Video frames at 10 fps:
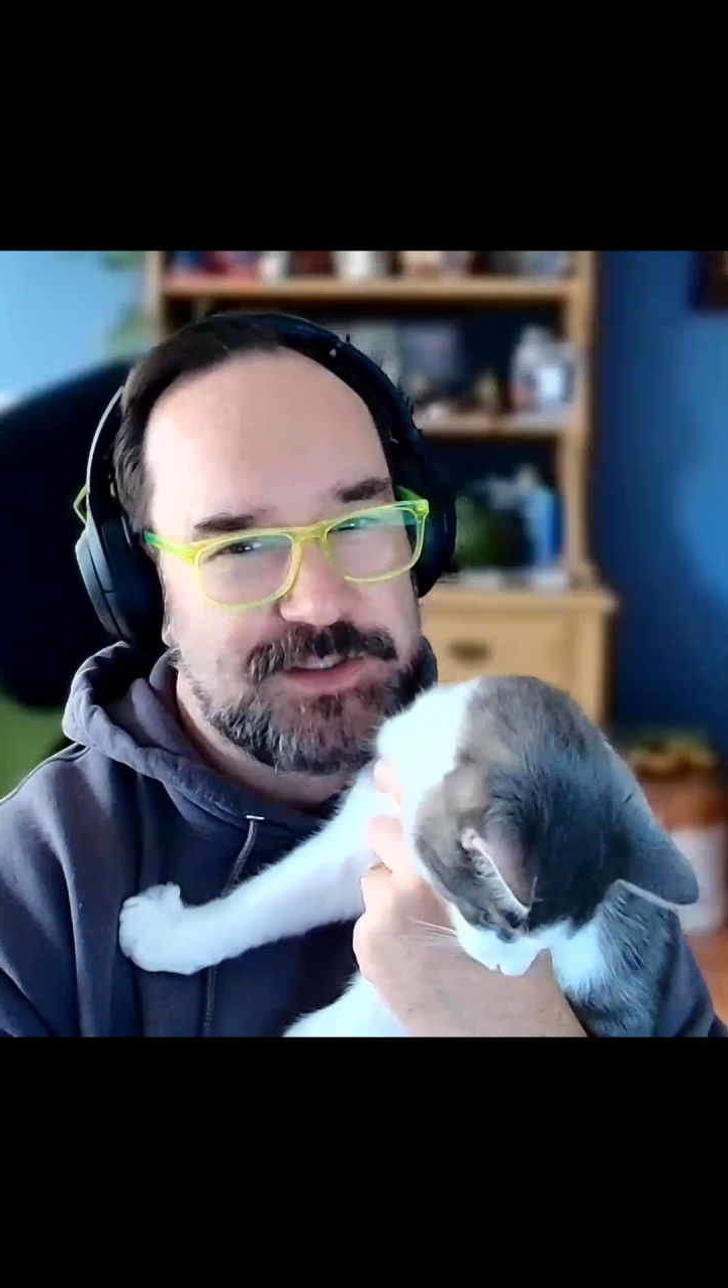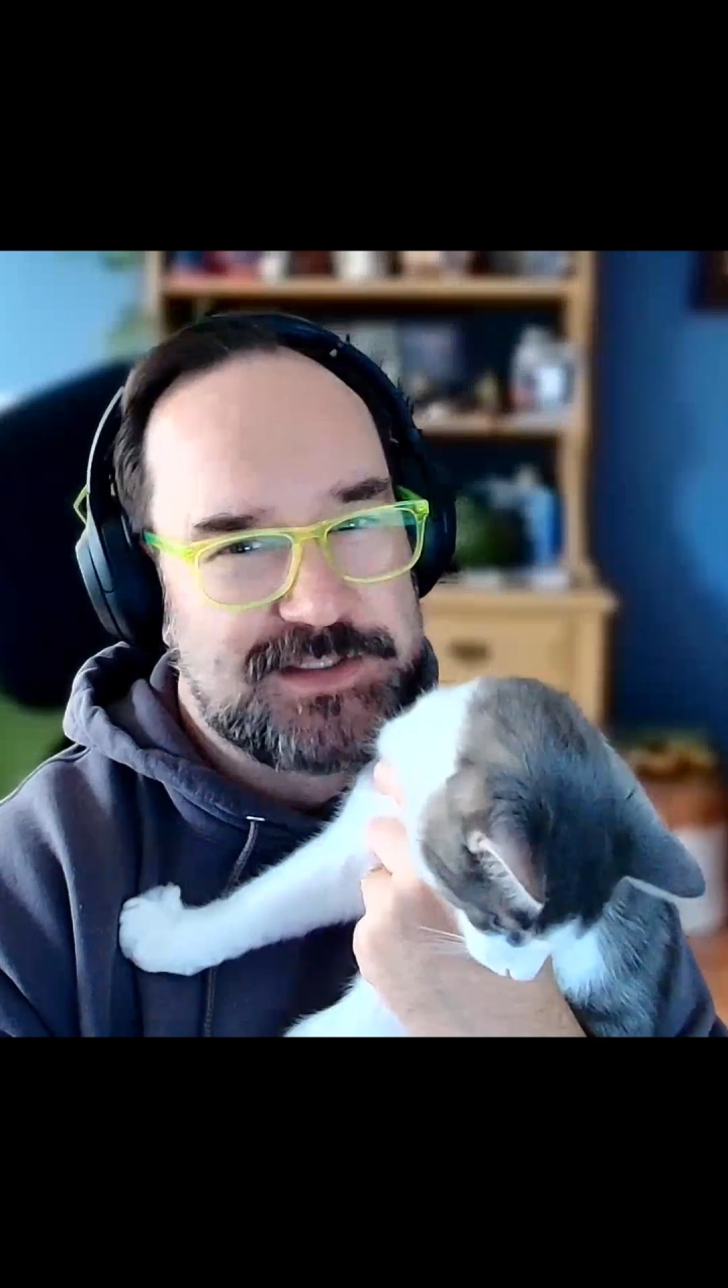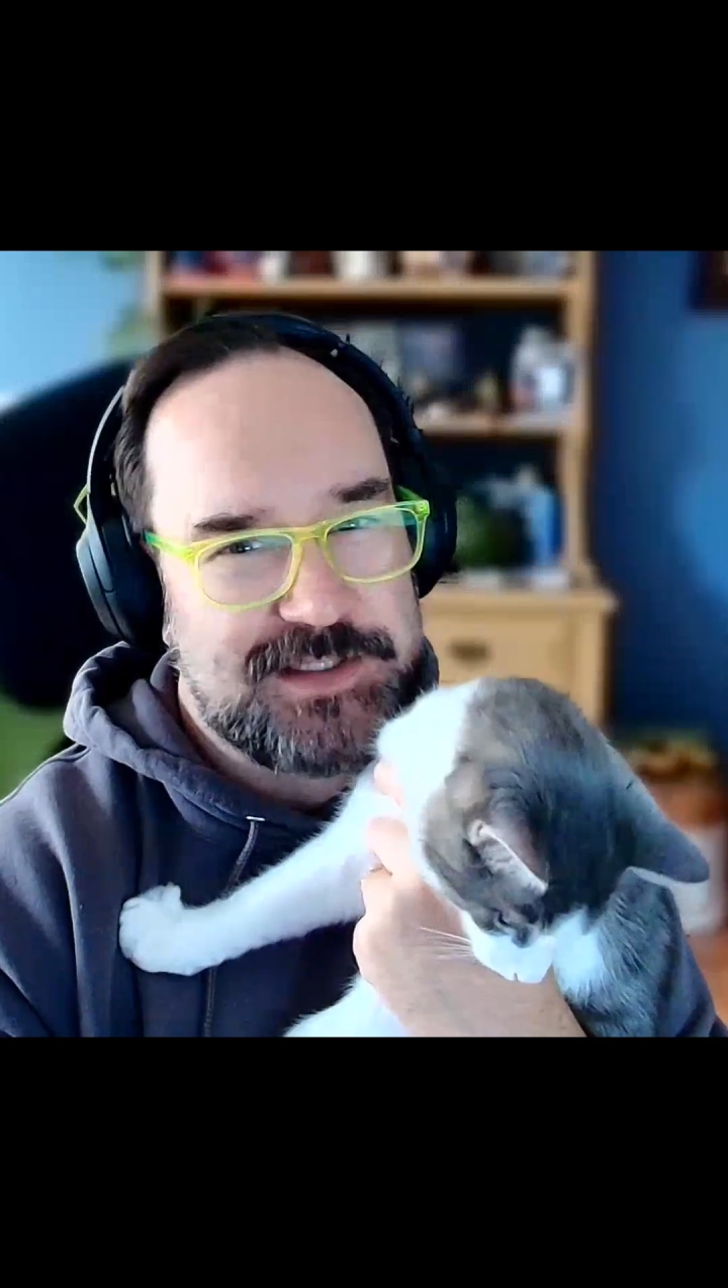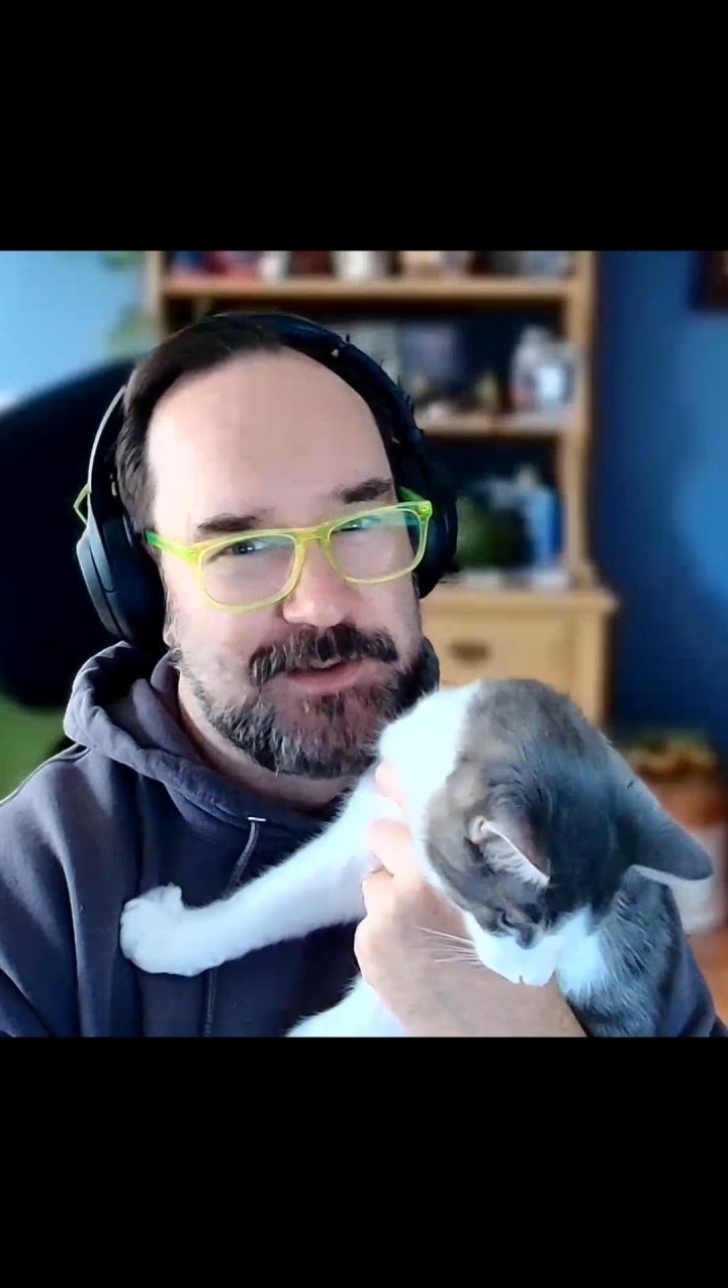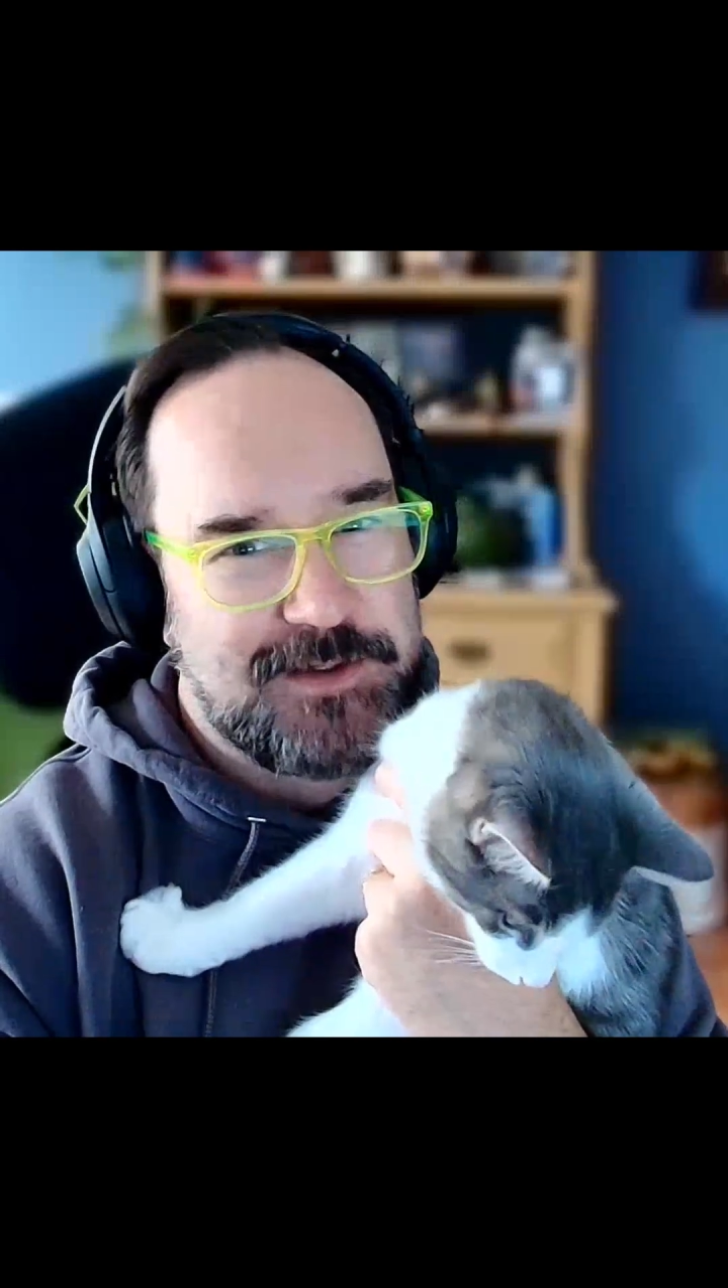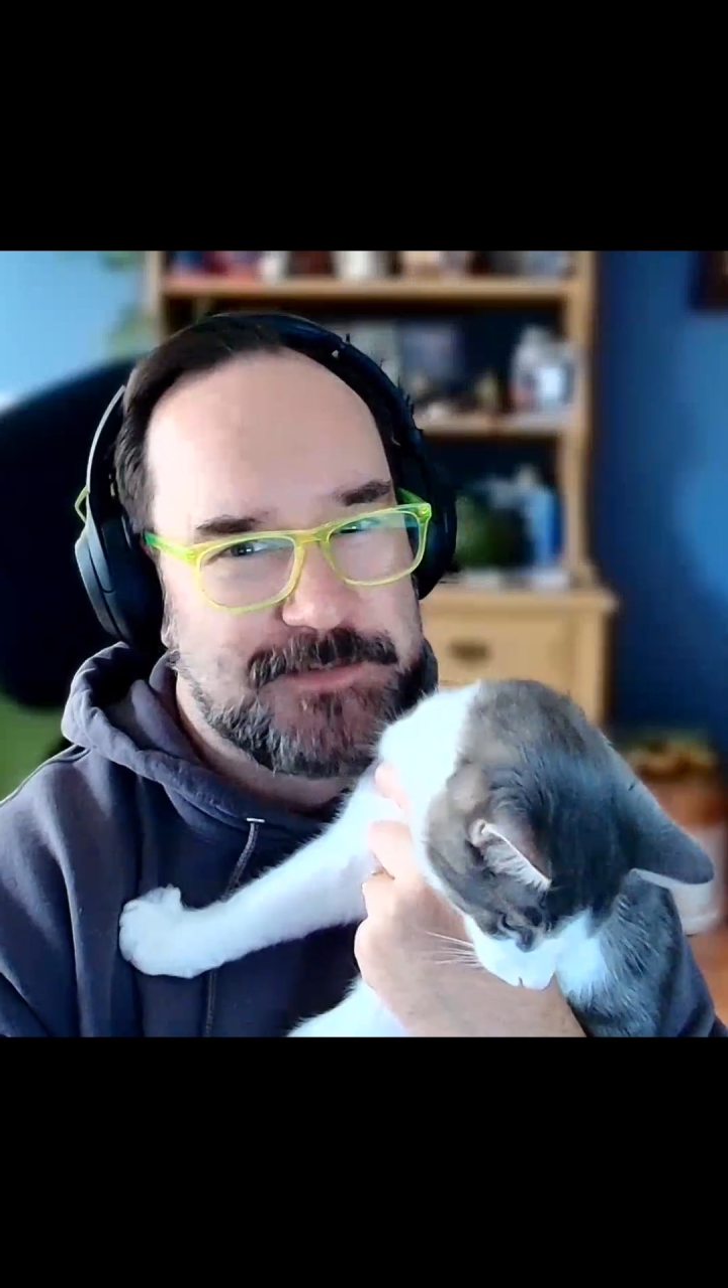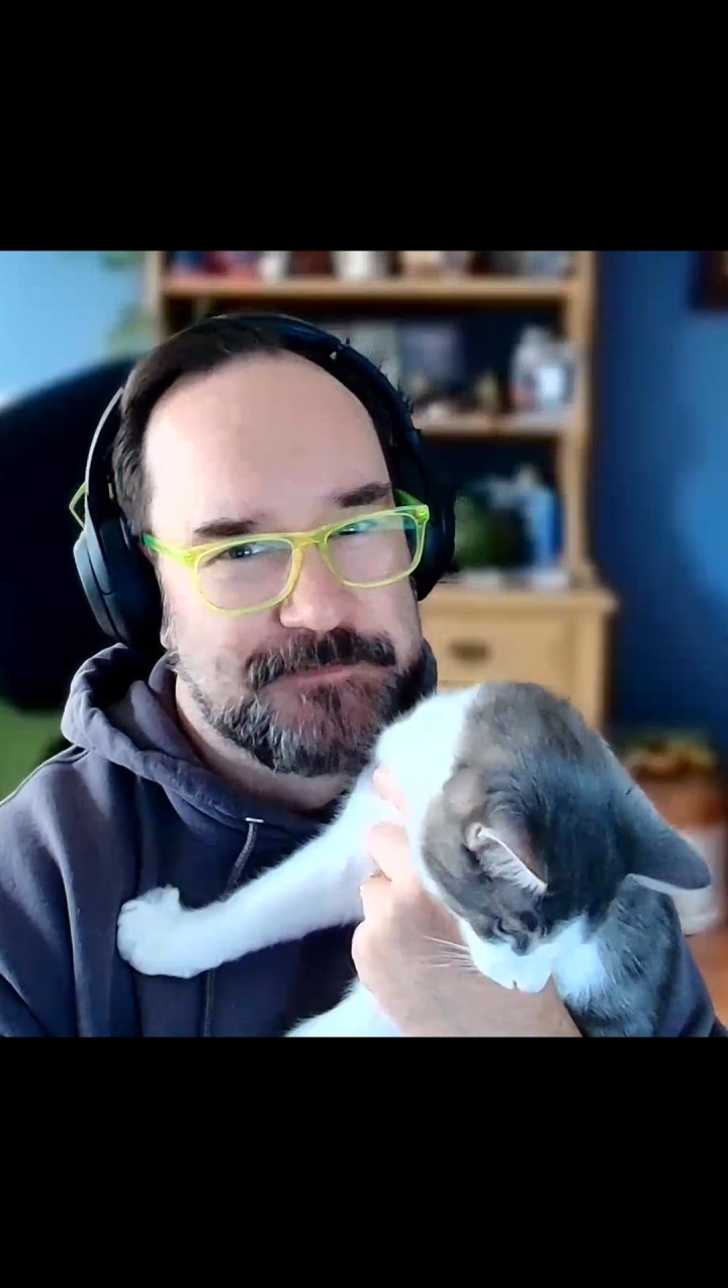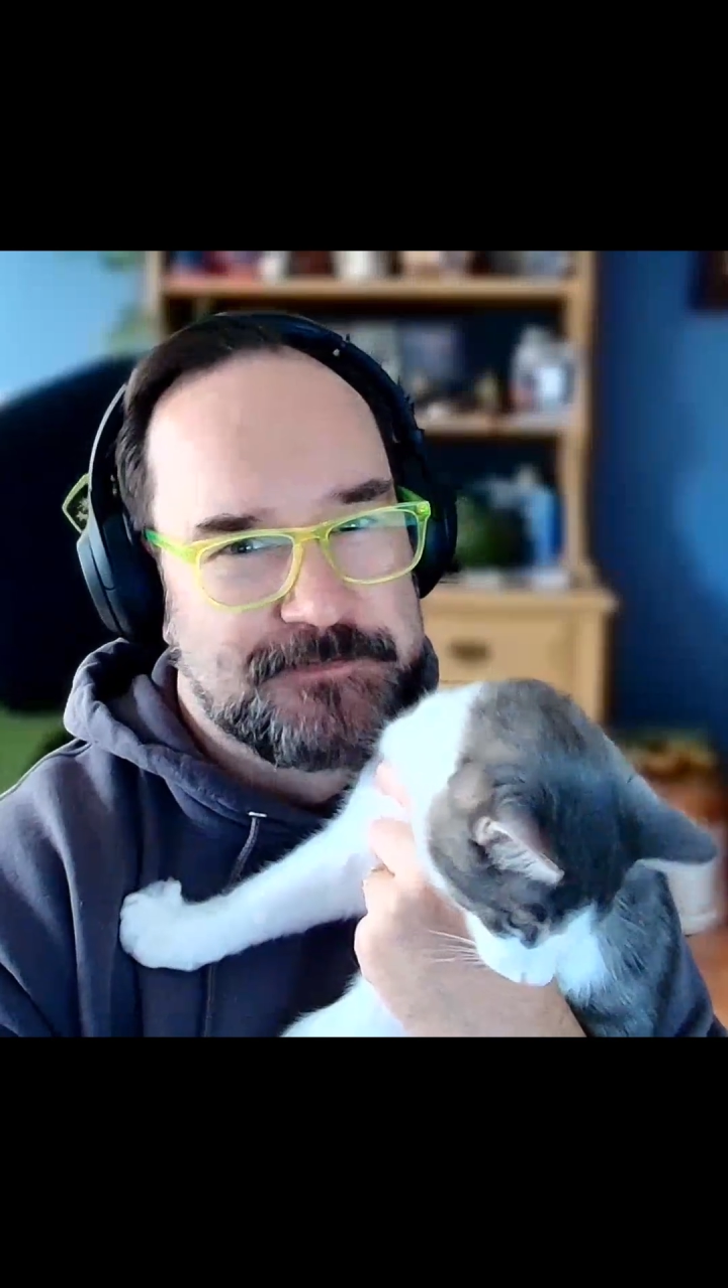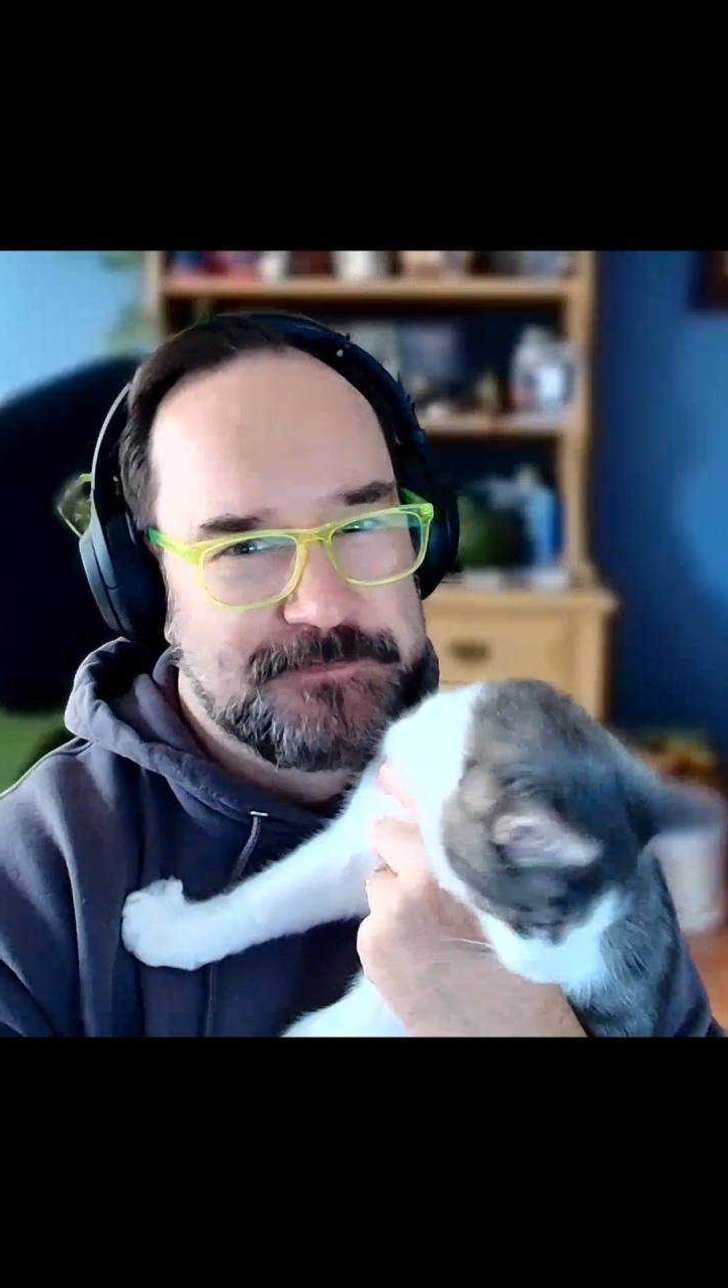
So let's take a look.